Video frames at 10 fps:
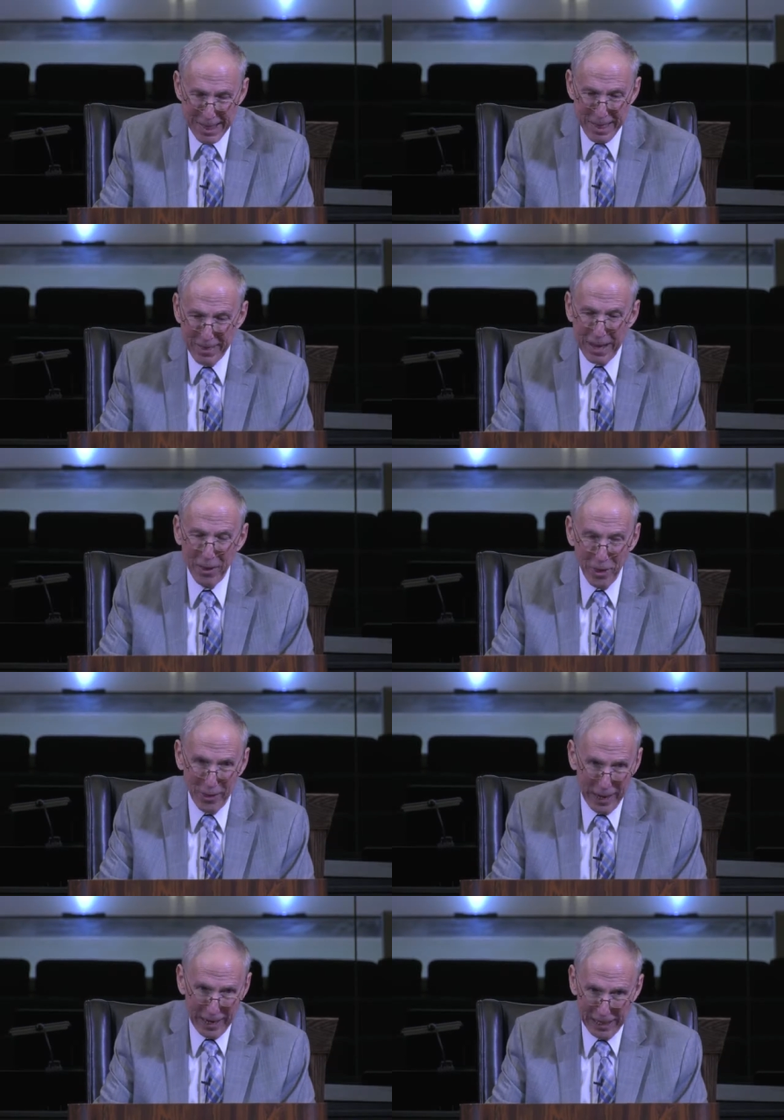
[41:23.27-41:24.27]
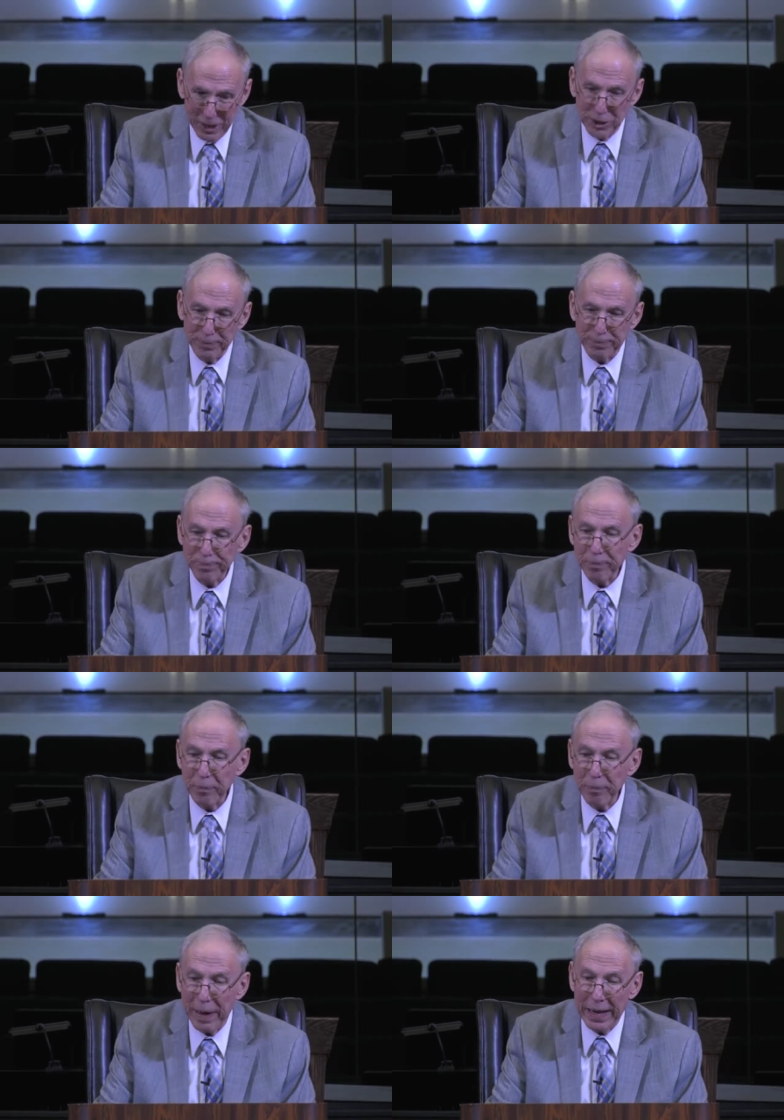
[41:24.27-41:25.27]
Then the other thing is,
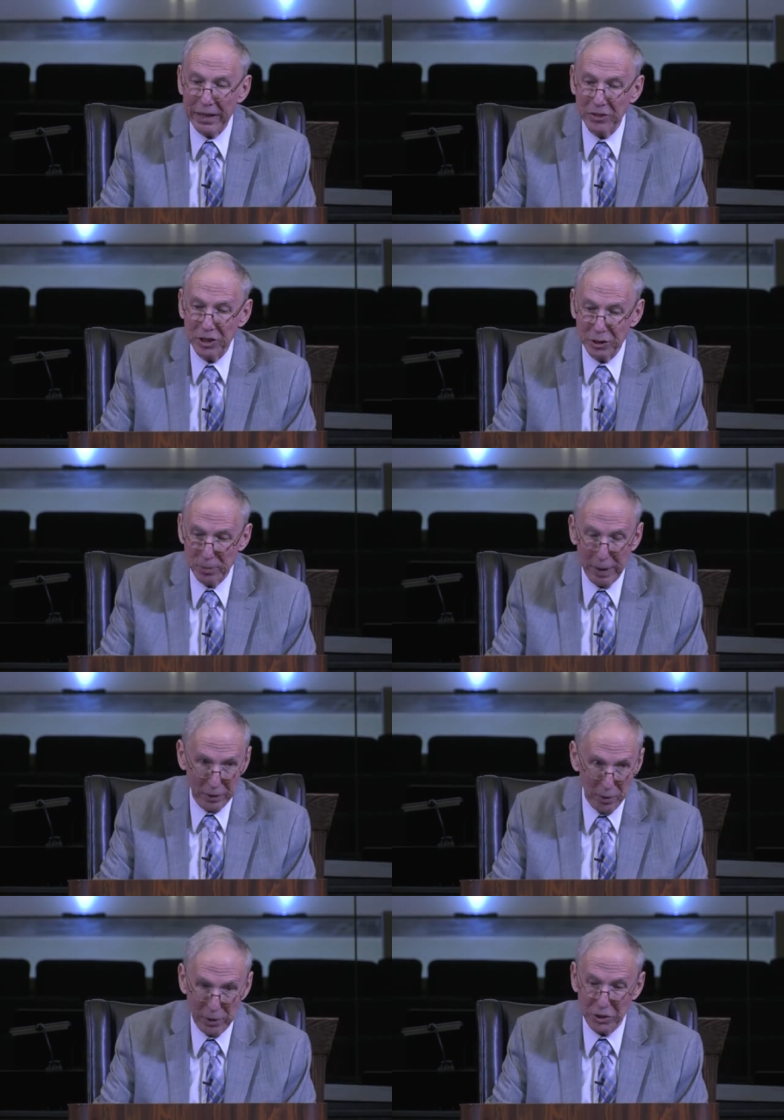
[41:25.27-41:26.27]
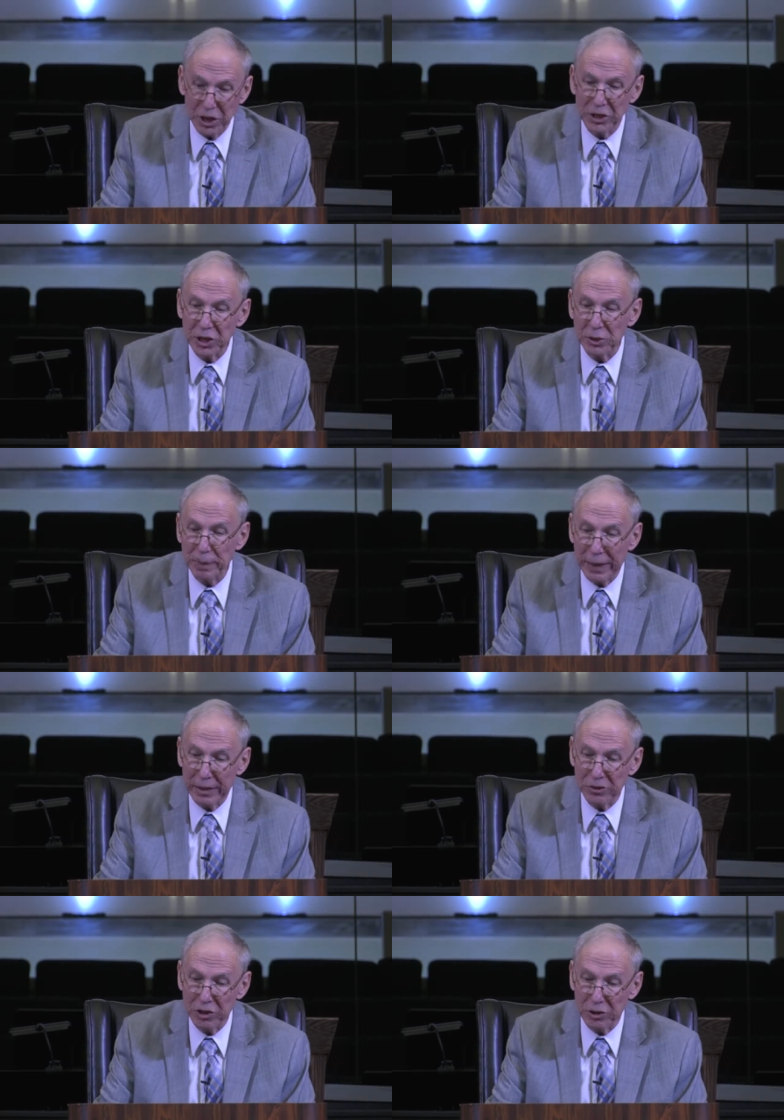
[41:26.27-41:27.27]
make a decision about you and Jesus, make a
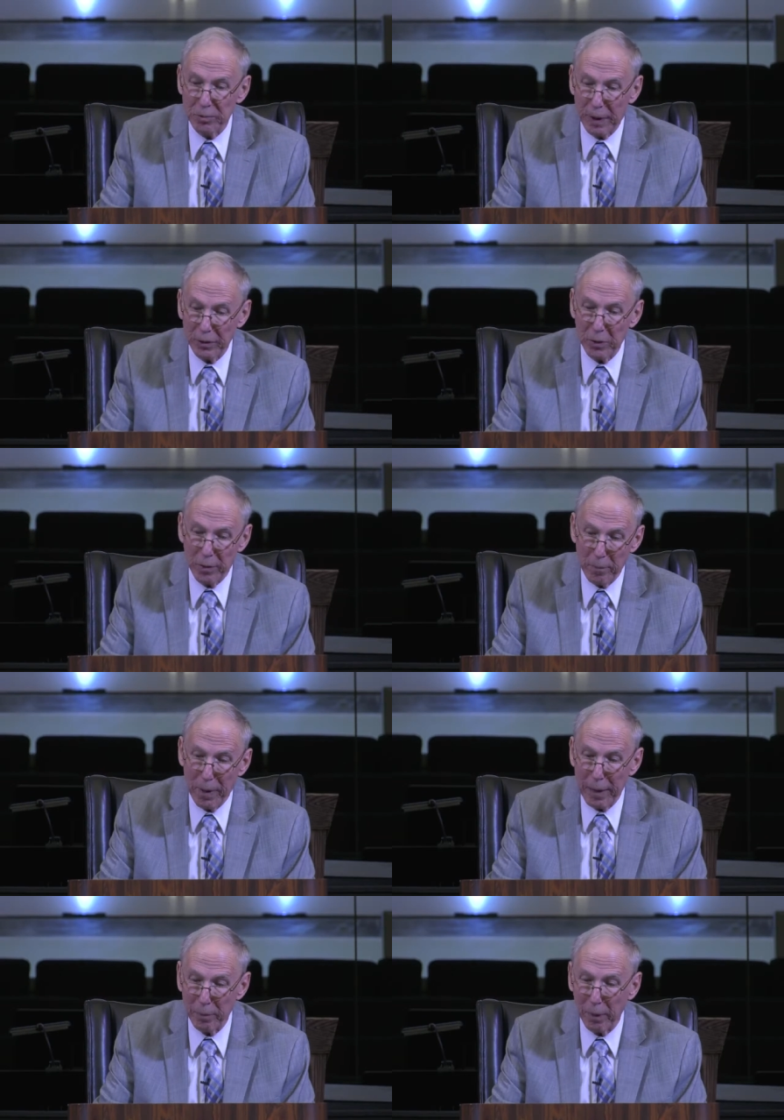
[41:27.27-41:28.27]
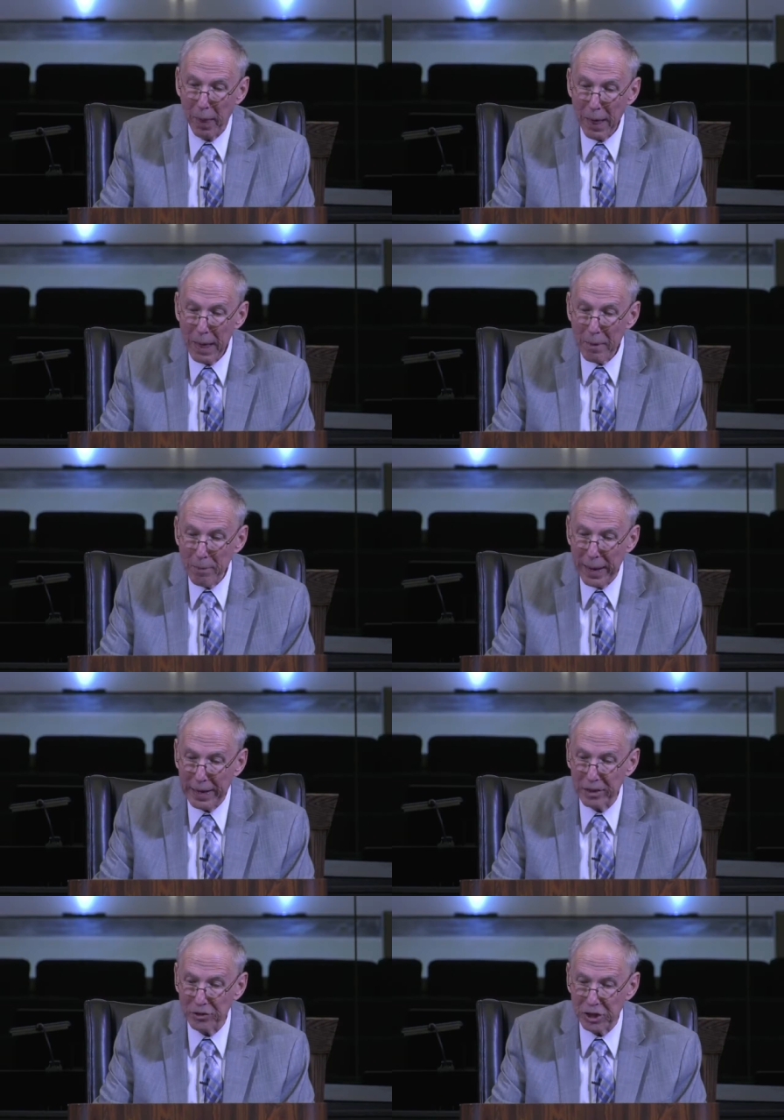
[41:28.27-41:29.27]
decision about you in the Bible, make
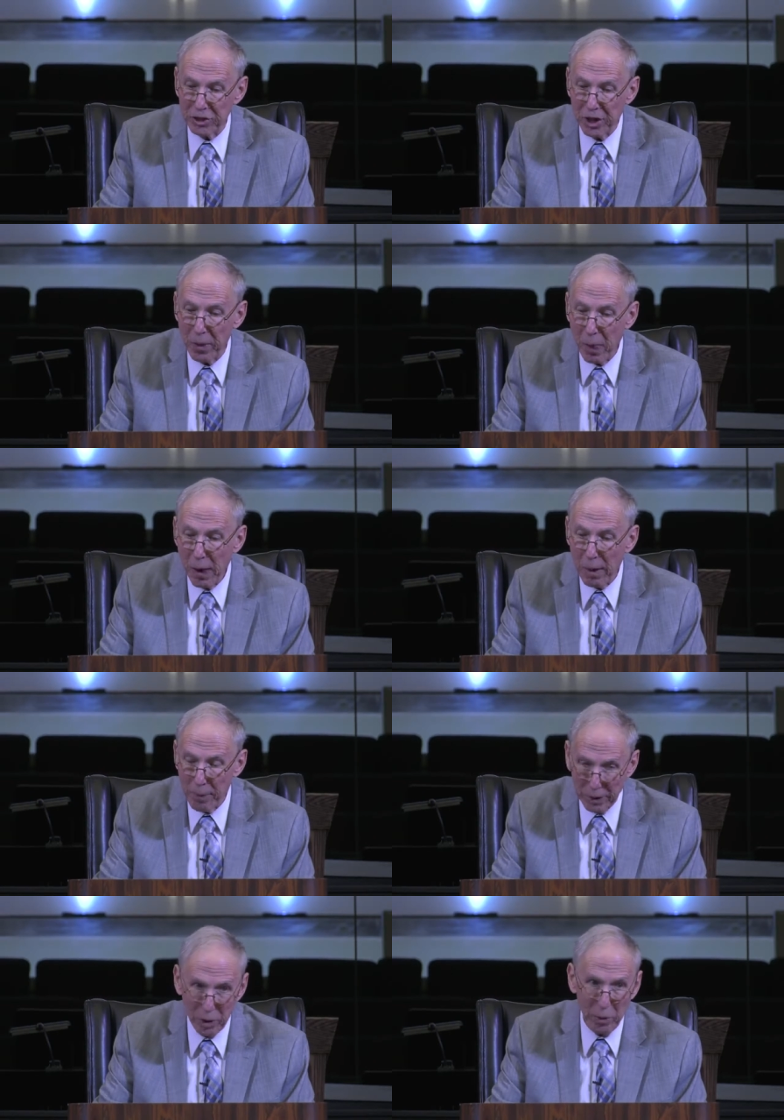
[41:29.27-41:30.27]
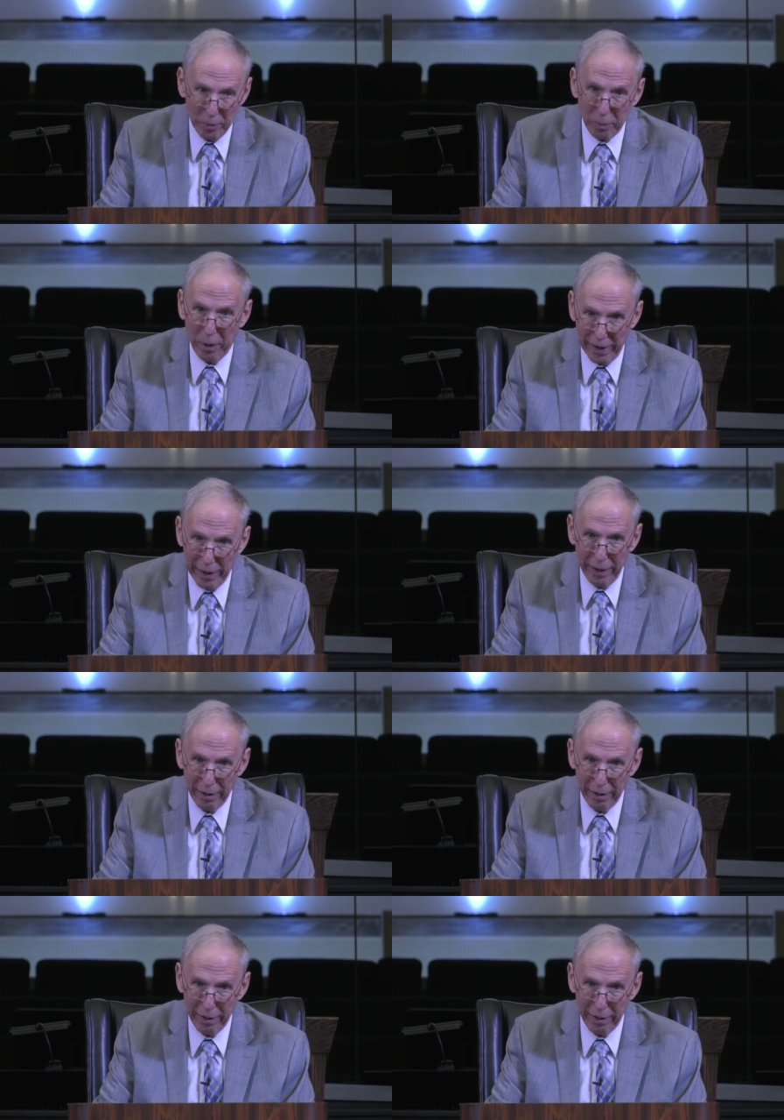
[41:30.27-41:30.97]
a decision about you in praying.